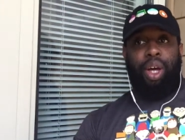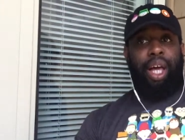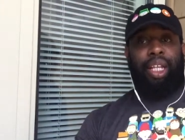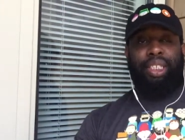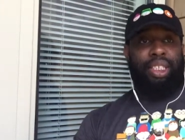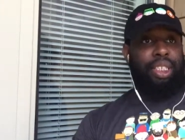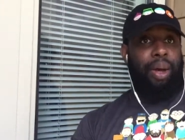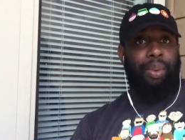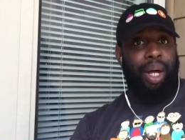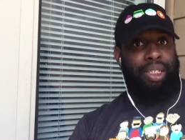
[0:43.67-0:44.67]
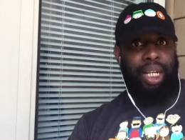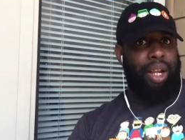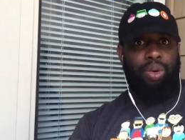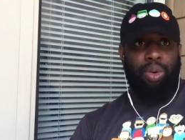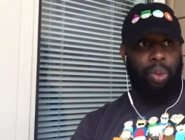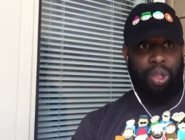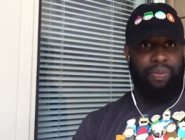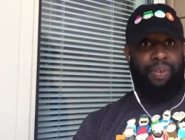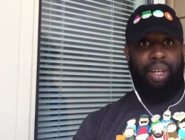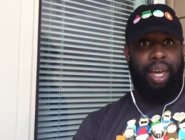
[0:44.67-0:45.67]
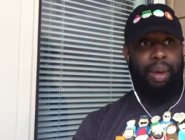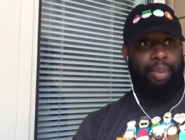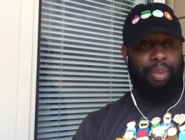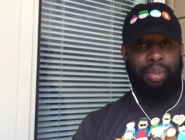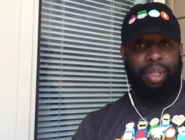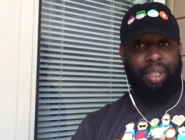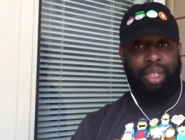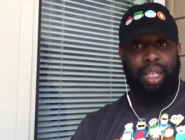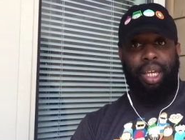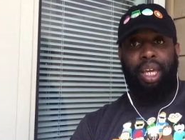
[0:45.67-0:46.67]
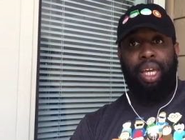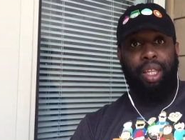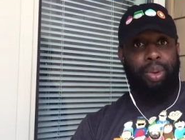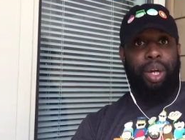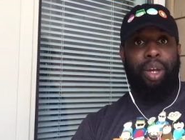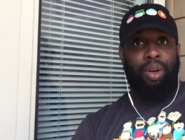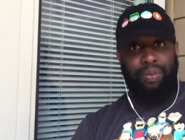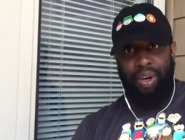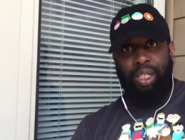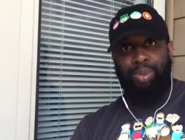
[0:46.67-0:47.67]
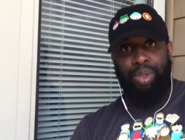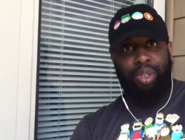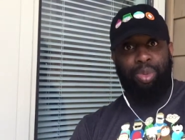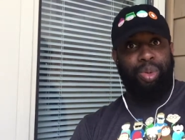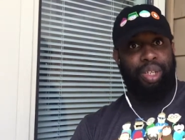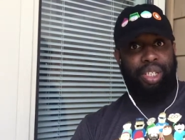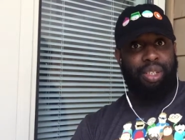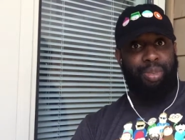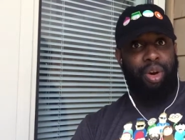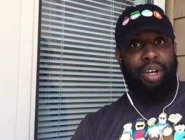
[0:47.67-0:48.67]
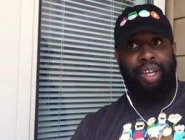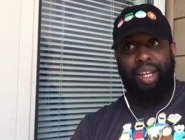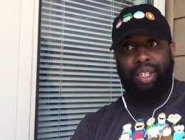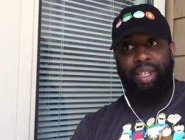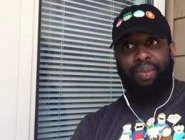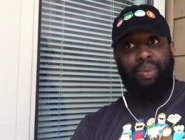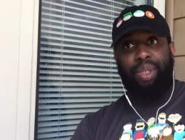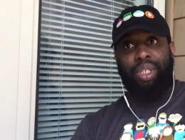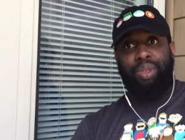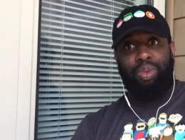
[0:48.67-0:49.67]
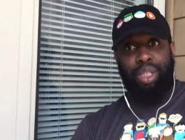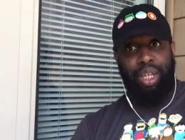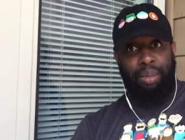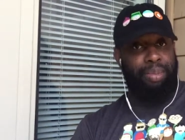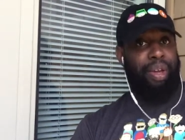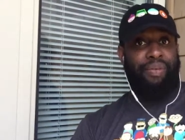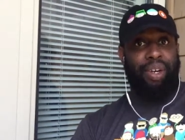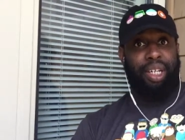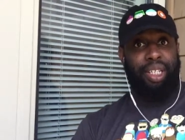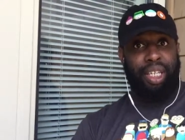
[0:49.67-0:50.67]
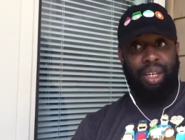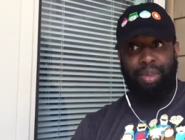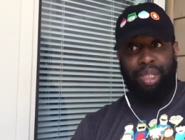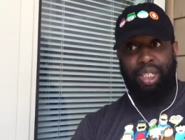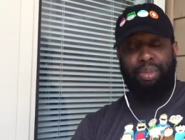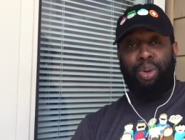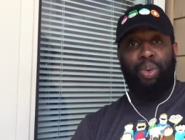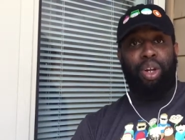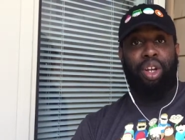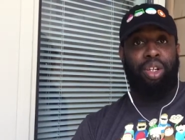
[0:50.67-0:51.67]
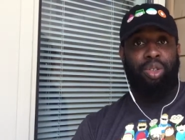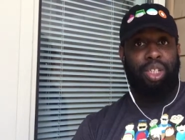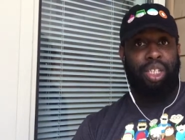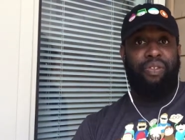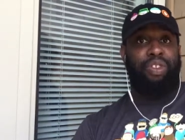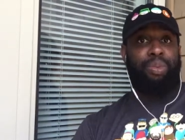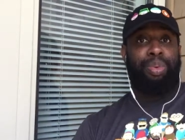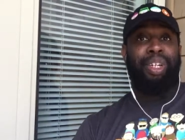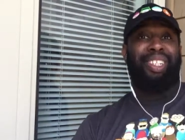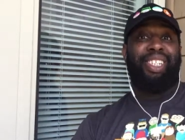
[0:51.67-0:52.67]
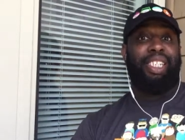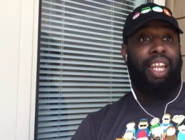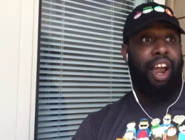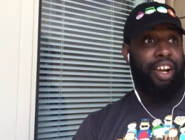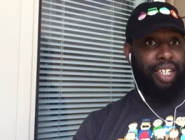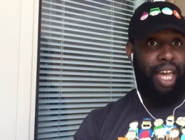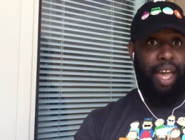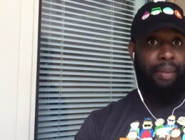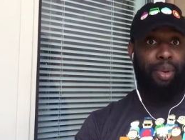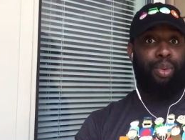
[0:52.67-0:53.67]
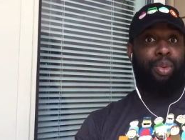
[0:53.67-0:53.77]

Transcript: I just stopped watching. I don't know what the fuck happened, but Either way, Gardner vice principal is a part of ASF, which is, is a big fucking deal because she's been working close to Jefferson Pierce this entire time.